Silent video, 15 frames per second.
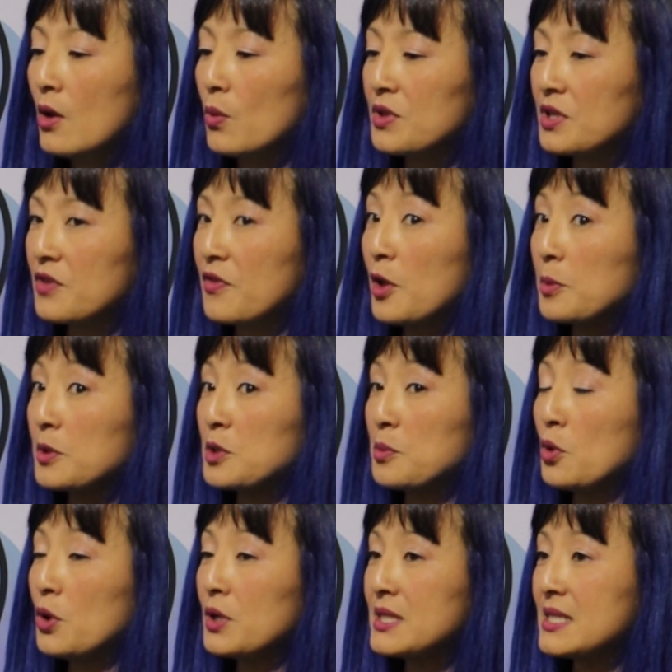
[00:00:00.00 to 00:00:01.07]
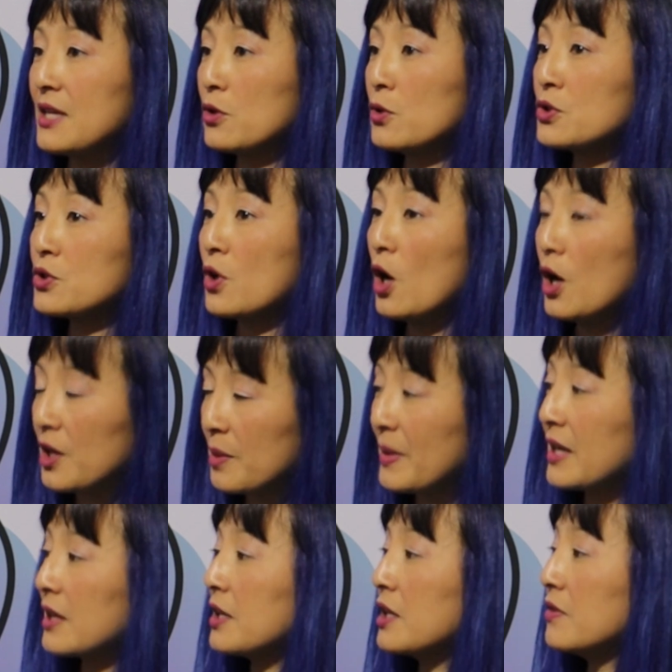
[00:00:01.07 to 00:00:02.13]
when the developer deploys that, those are
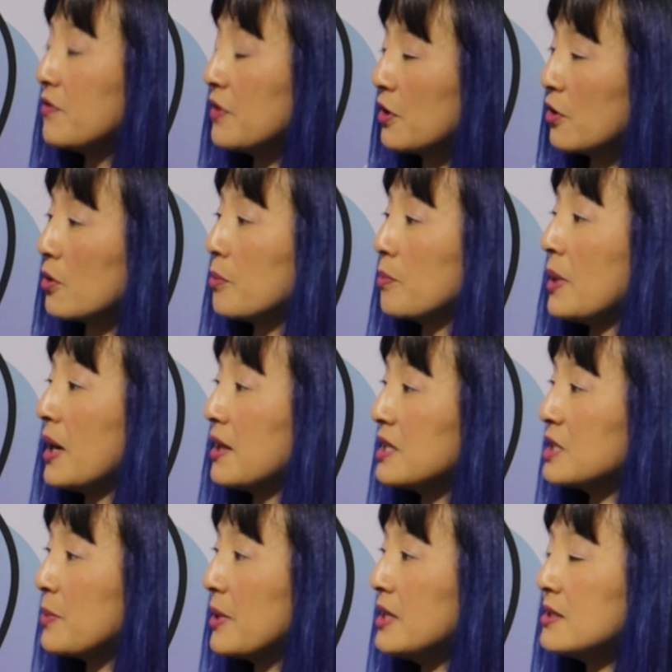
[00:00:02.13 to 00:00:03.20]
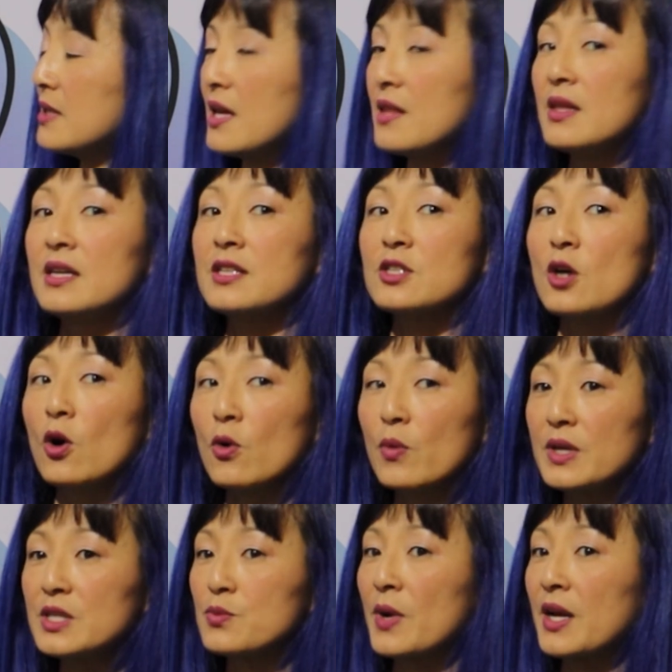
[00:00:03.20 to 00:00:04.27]
automatically configured by the space, and then it's always